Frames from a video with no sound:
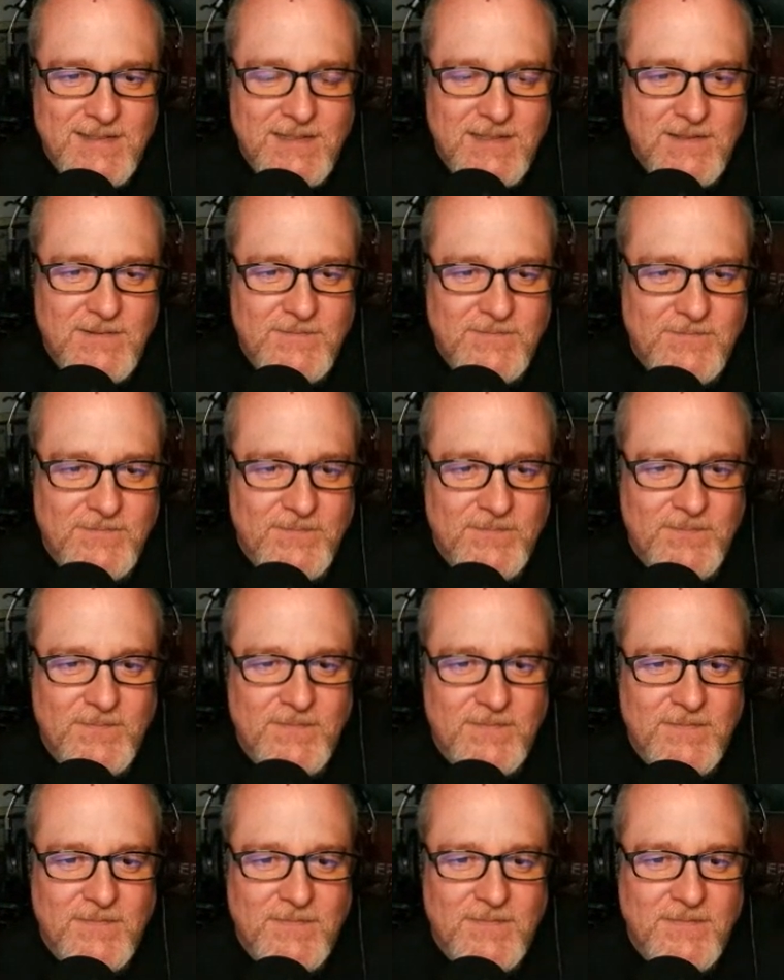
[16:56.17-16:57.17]

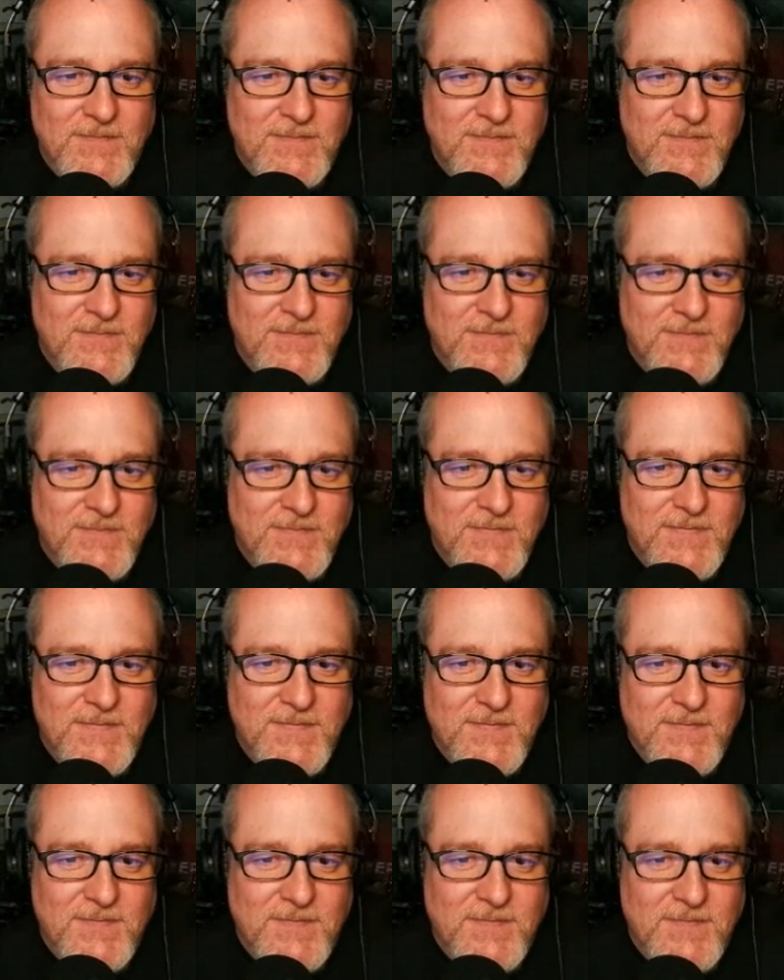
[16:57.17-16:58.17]

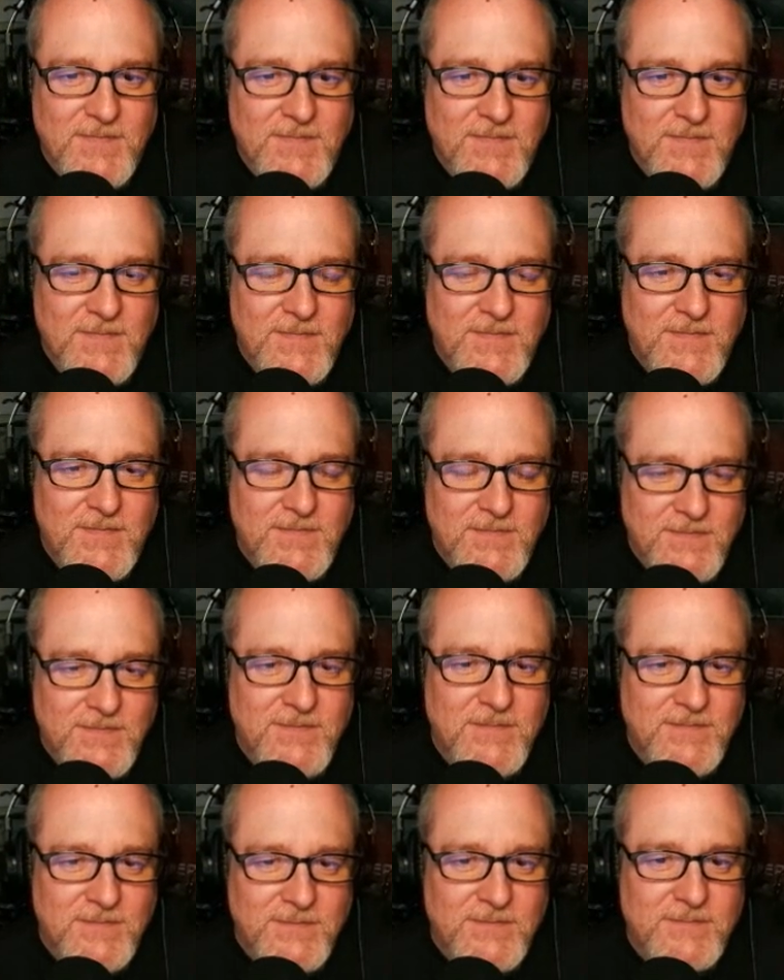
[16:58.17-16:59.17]

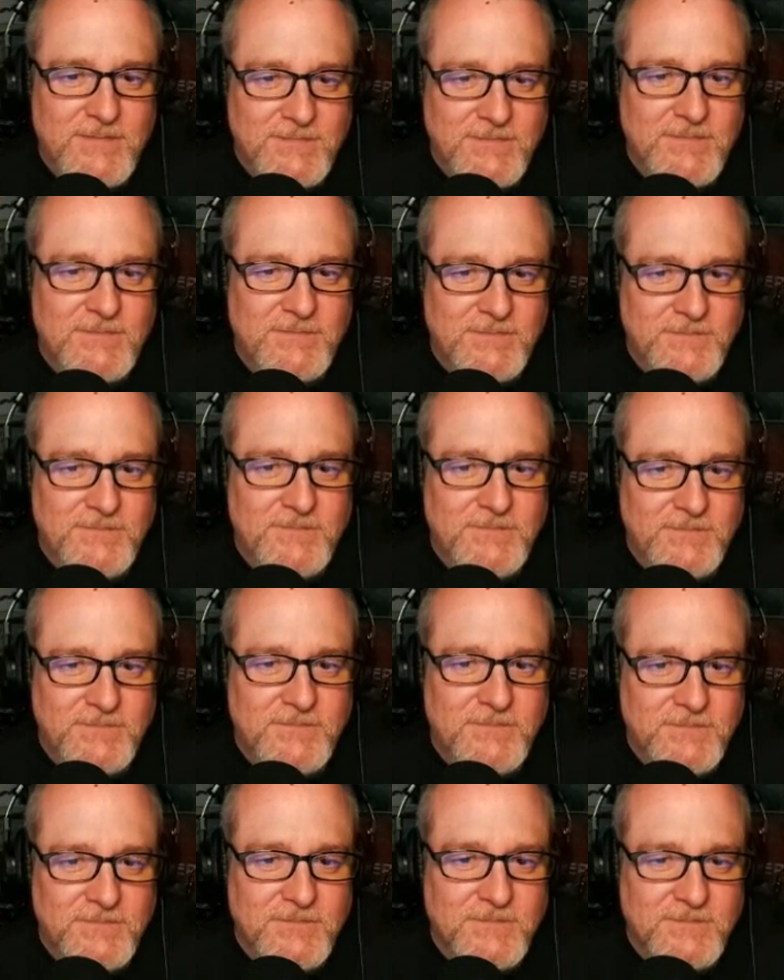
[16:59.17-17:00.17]

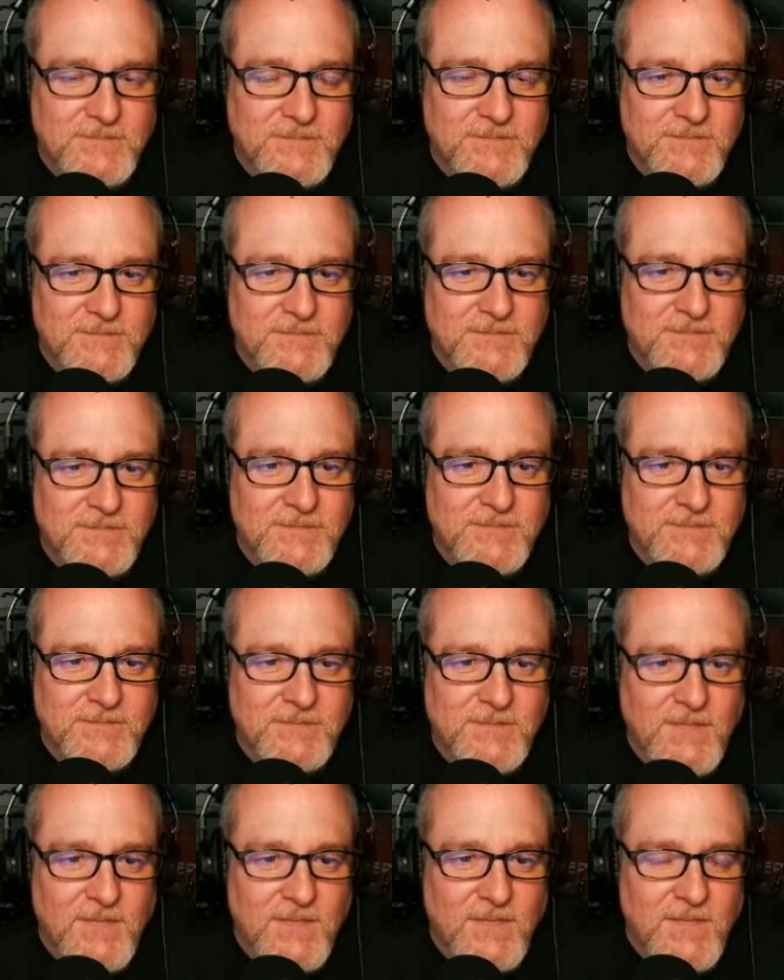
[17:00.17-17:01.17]

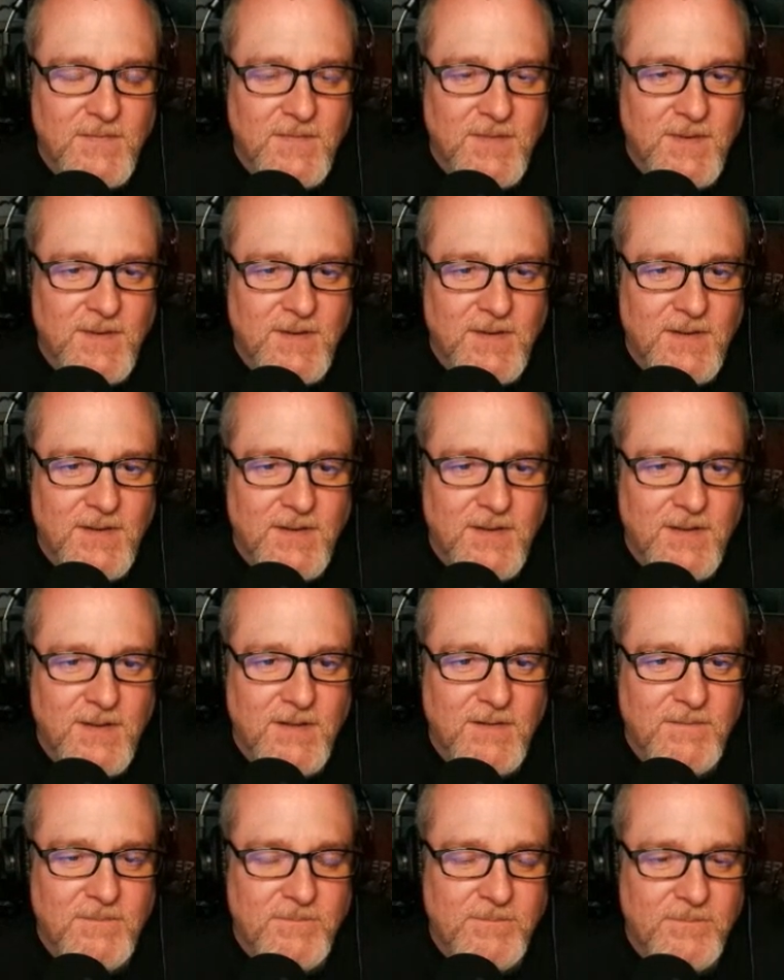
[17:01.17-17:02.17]

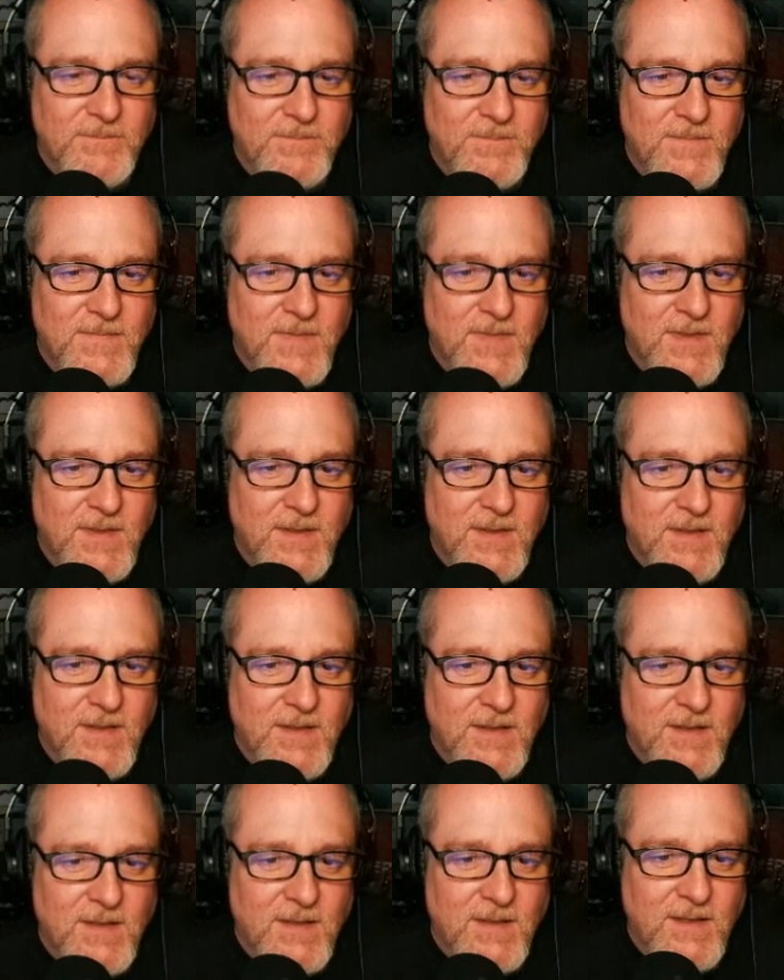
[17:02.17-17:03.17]

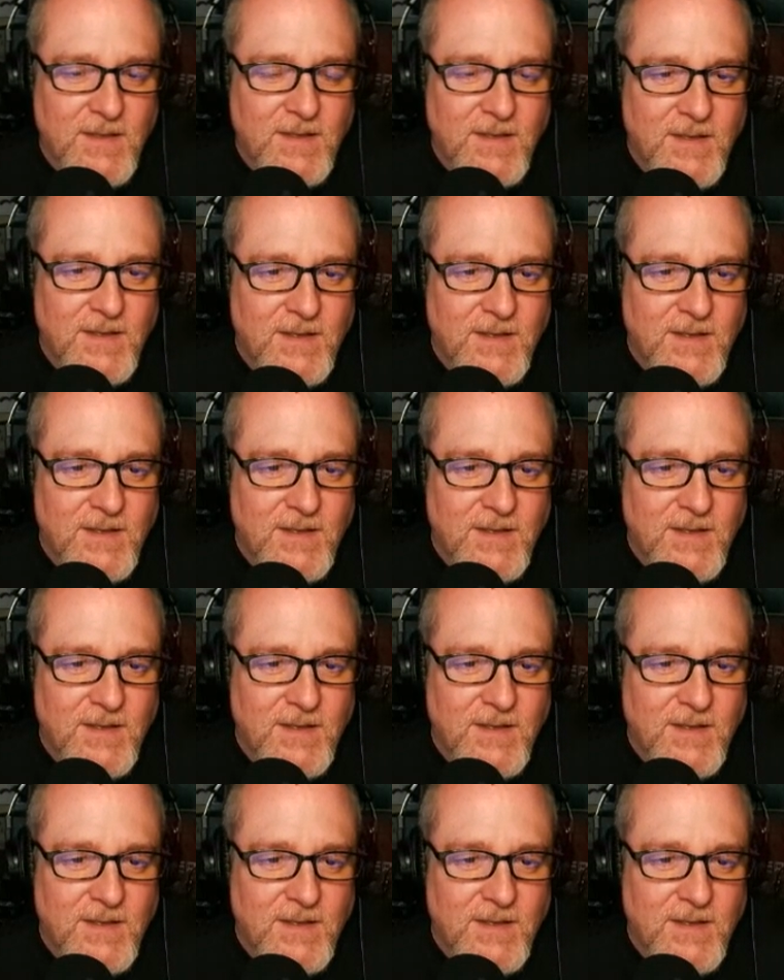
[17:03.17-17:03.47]
[no speech]